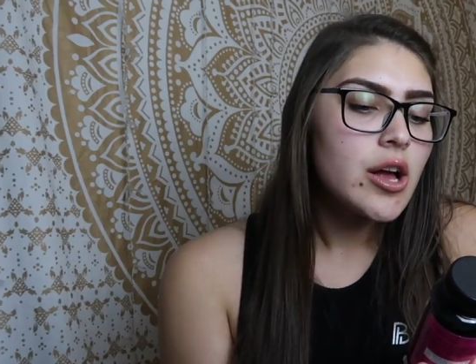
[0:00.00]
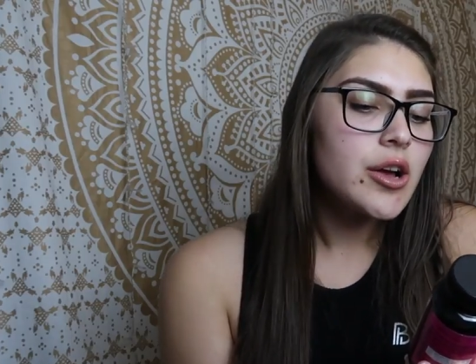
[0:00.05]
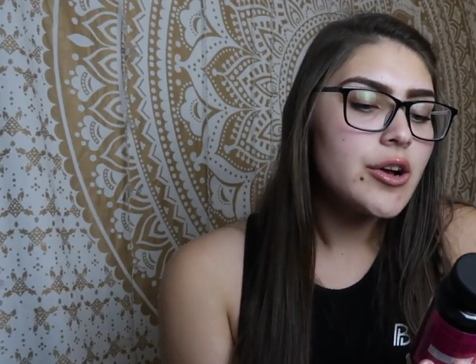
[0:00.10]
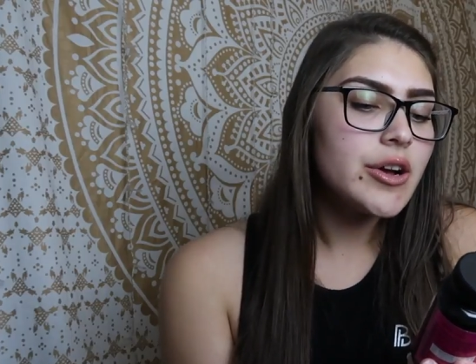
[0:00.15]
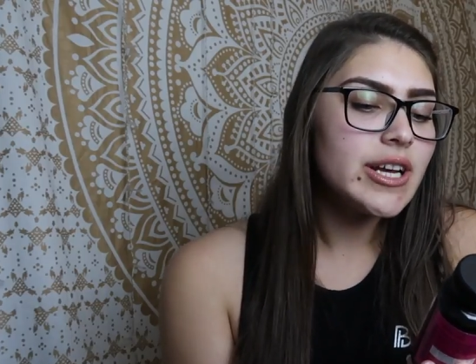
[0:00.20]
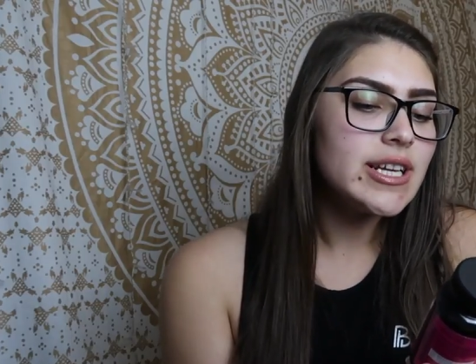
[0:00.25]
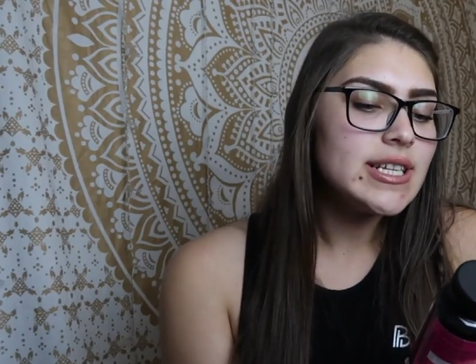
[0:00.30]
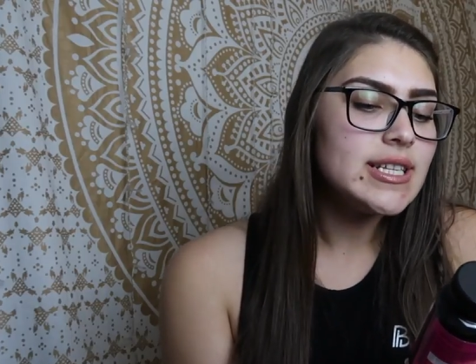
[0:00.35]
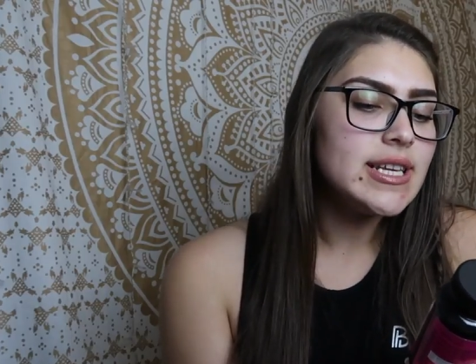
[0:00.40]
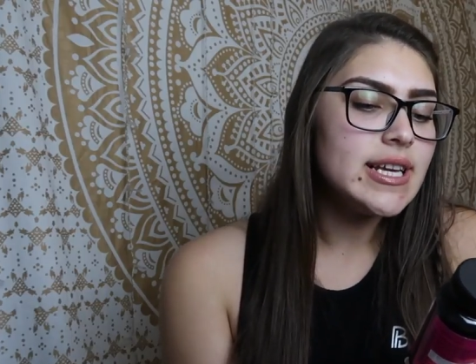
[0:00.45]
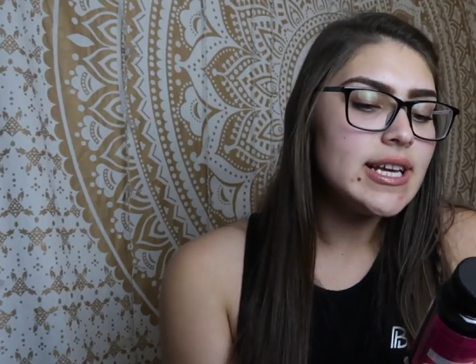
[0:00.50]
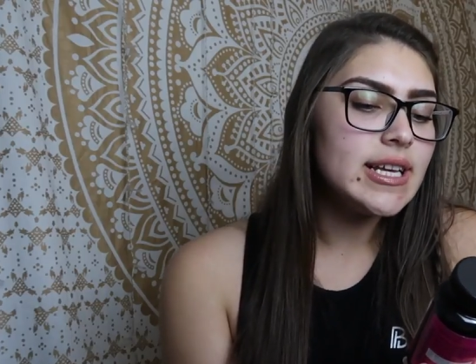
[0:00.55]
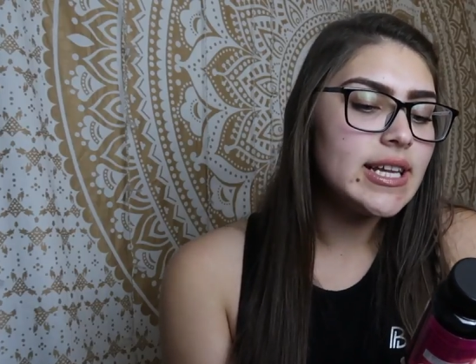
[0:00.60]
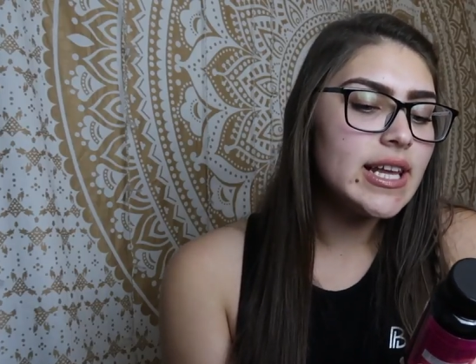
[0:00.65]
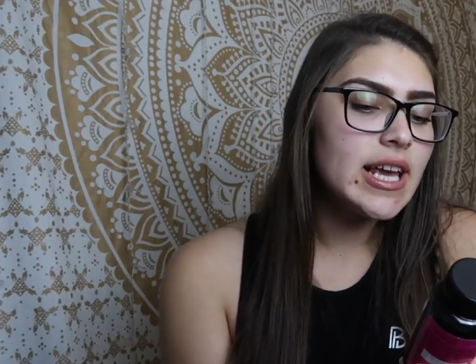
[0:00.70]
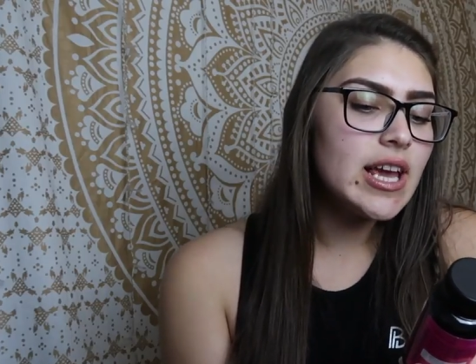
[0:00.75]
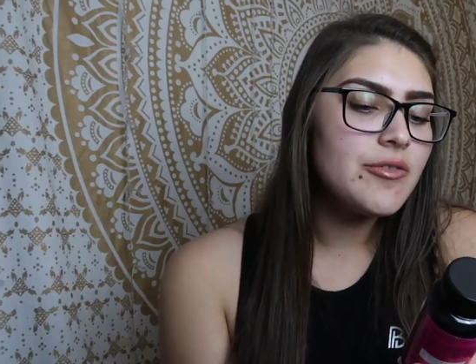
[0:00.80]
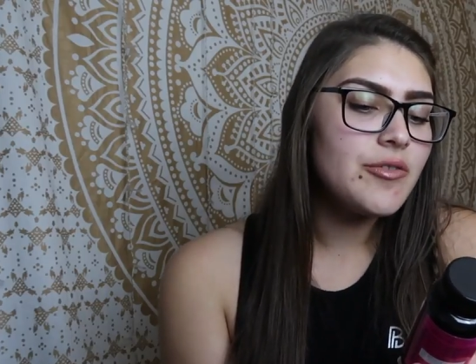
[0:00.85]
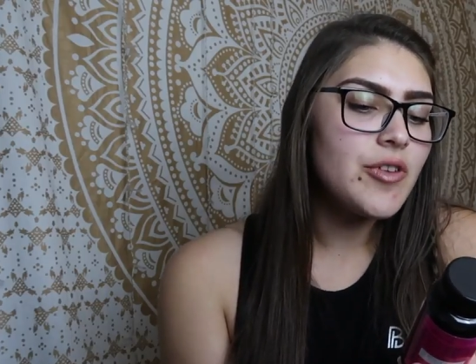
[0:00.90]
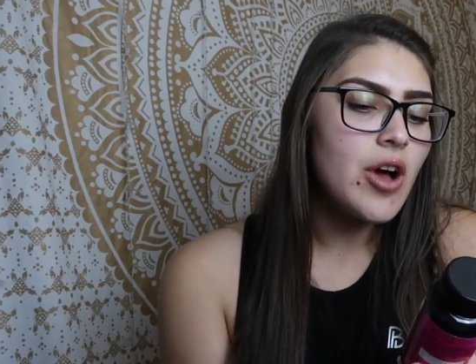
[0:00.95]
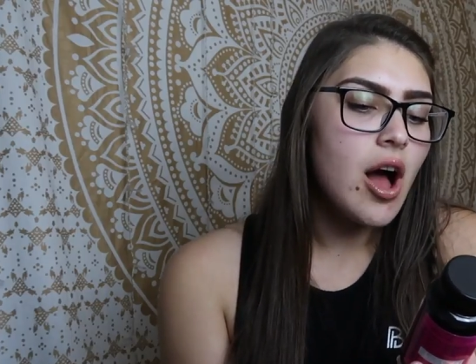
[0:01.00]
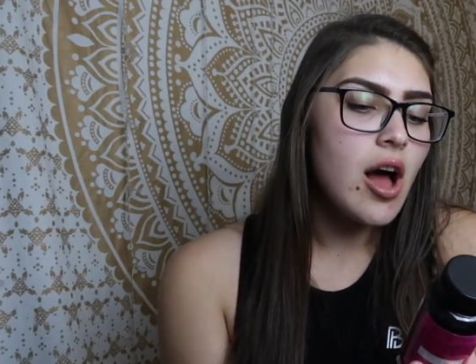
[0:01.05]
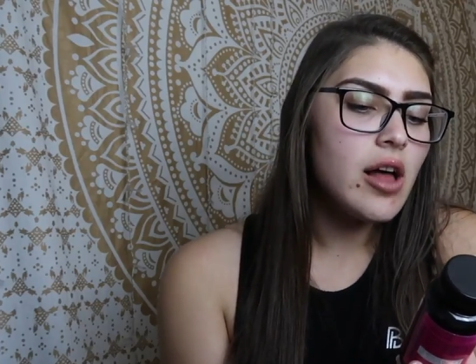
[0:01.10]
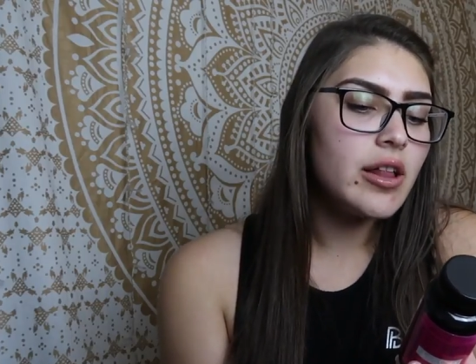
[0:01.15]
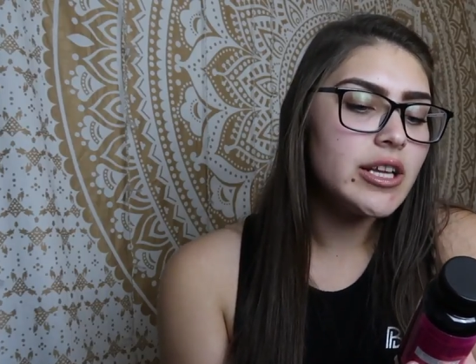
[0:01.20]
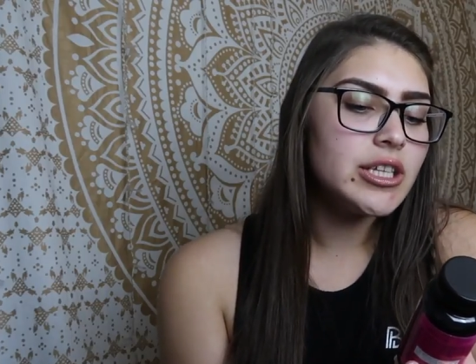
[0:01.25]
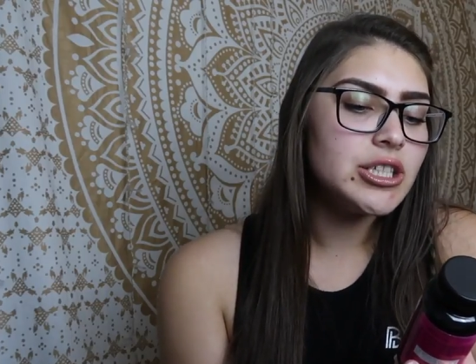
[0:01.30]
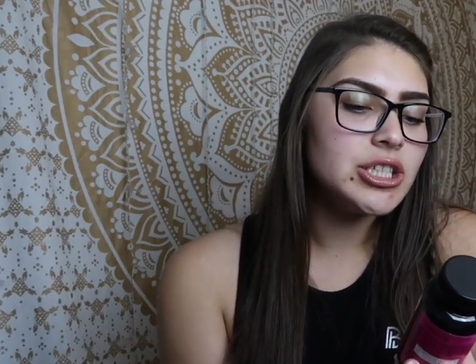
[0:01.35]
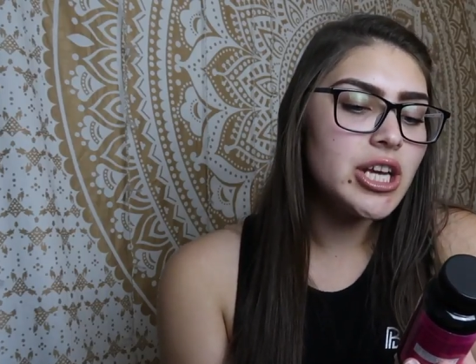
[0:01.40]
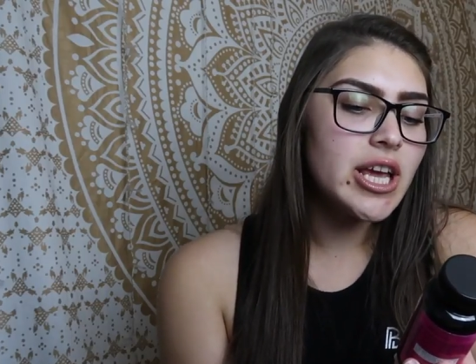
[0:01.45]
green tea leaf
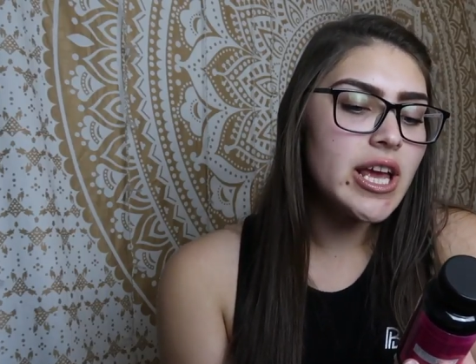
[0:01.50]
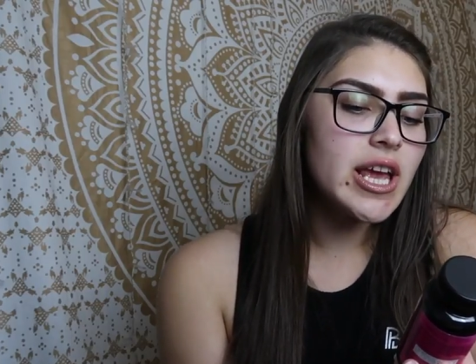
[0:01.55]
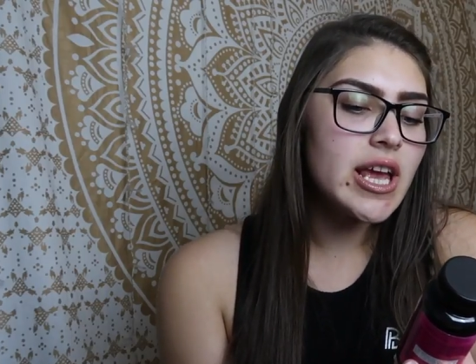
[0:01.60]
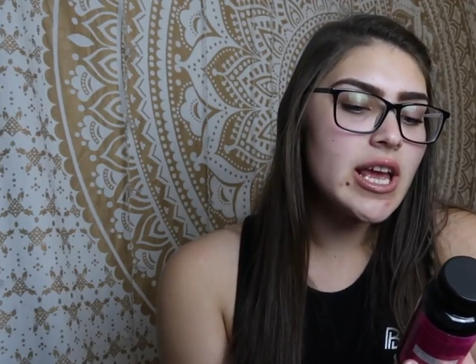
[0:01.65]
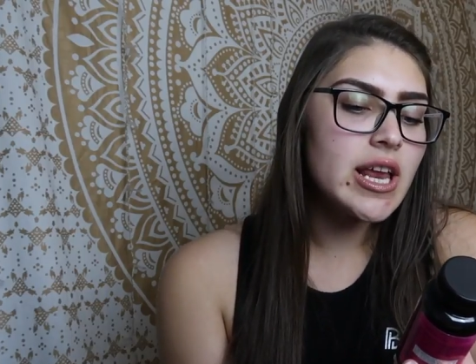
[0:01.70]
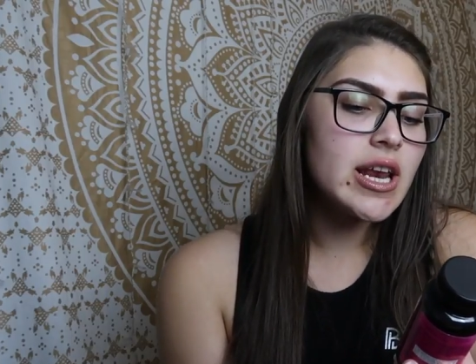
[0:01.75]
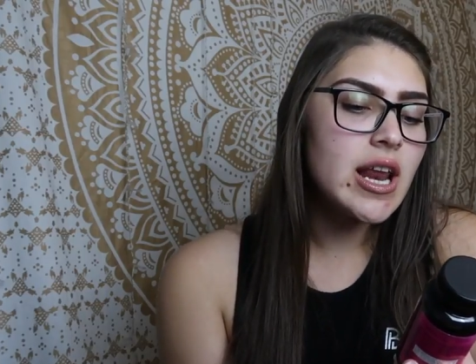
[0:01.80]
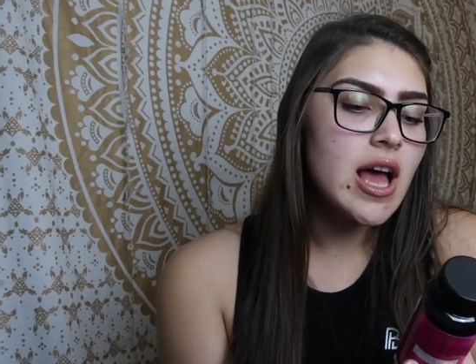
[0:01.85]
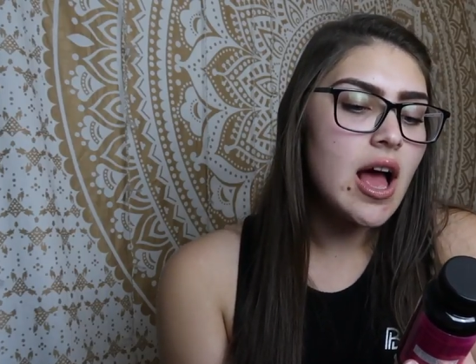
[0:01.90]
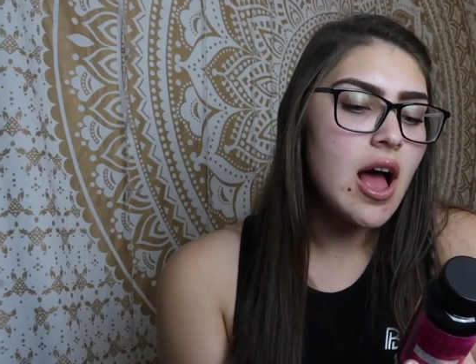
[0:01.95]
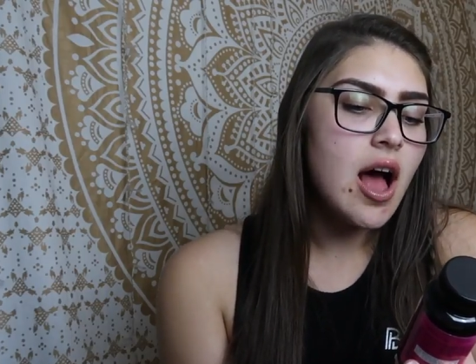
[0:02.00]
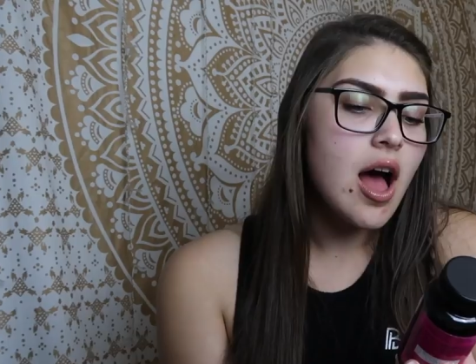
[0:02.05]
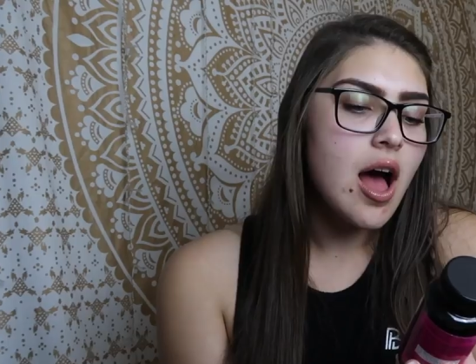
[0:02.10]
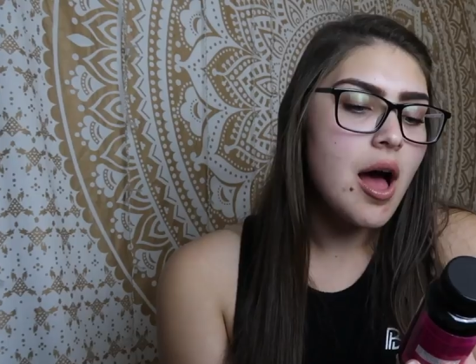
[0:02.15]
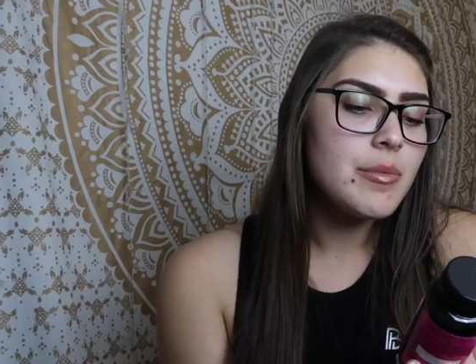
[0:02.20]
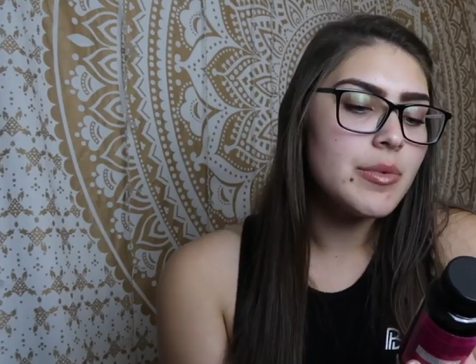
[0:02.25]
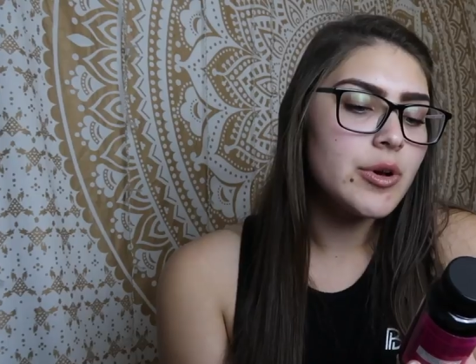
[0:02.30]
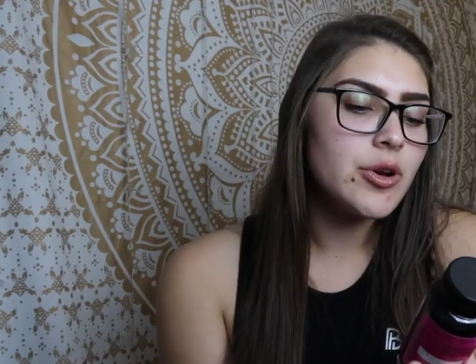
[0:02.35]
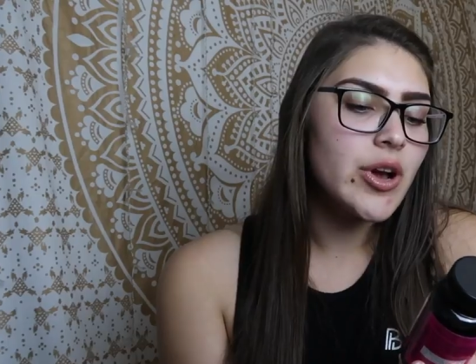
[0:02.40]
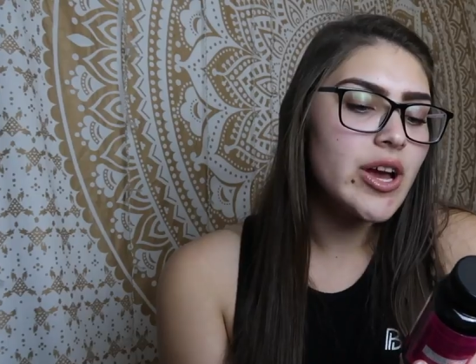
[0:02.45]
collagen um,